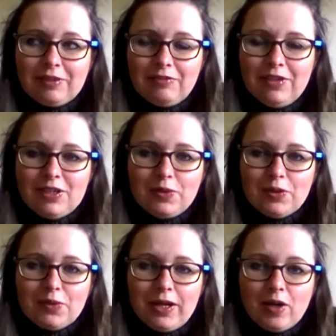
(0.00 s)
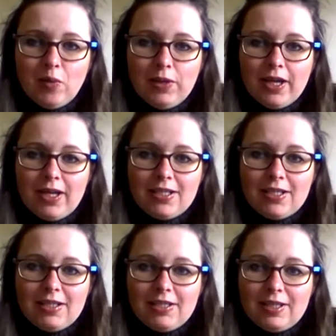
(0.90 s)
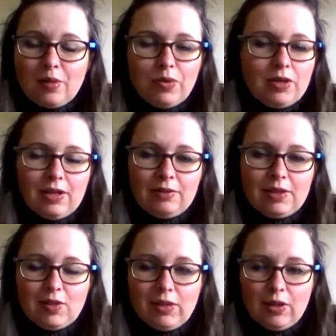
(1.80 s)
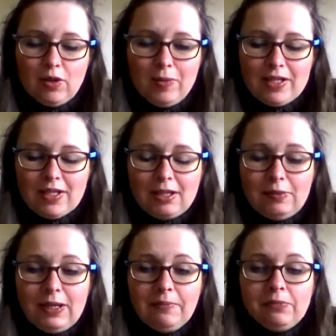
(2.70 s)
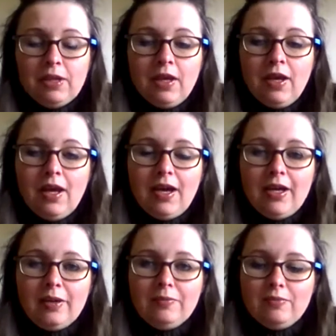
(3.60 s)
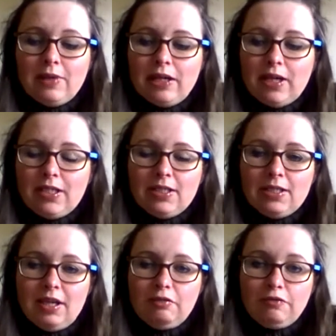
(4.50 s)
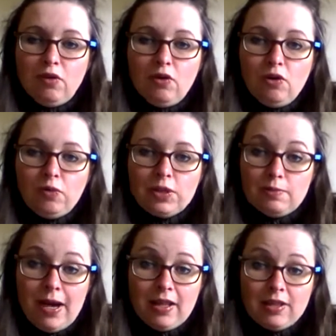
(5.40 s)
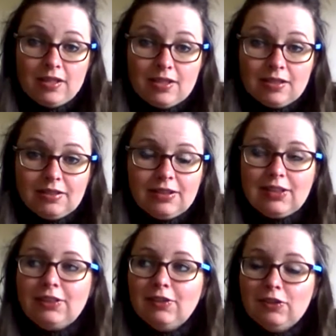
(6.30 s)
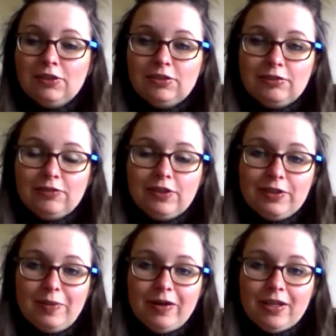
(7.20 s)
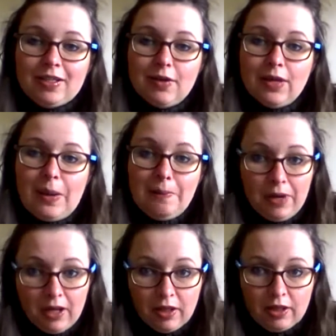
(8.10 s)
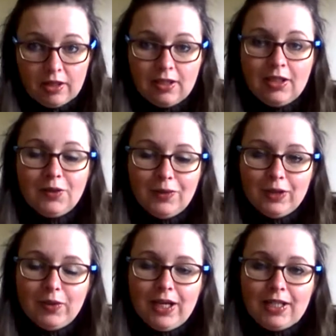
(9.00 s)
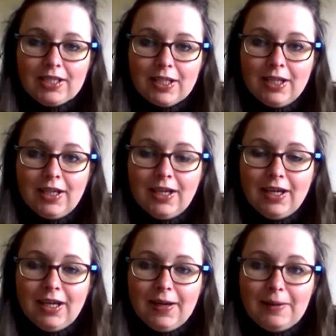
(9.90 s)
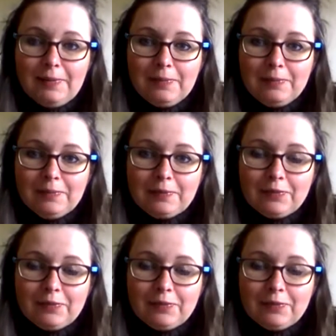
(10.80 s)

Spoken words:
veer towards quite a complicated design, but I'll go back to that in a minute. And day 4 was maths, or for Americans out there, math with no S, and